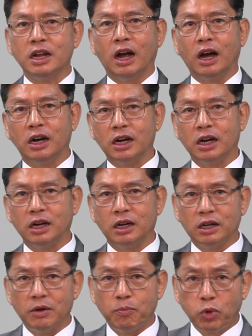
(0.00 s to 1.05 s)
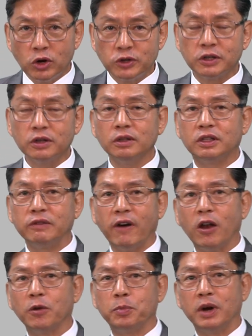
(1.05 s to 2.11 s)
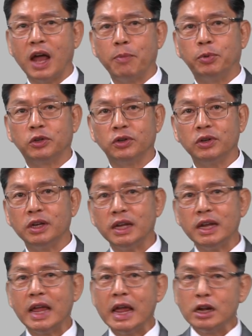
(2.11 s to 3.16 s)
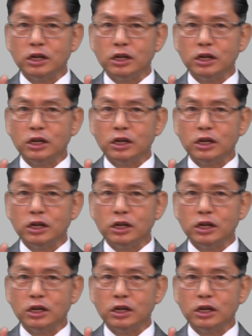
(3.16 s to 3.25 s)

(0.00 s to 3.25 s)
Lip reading: personal development opportunity,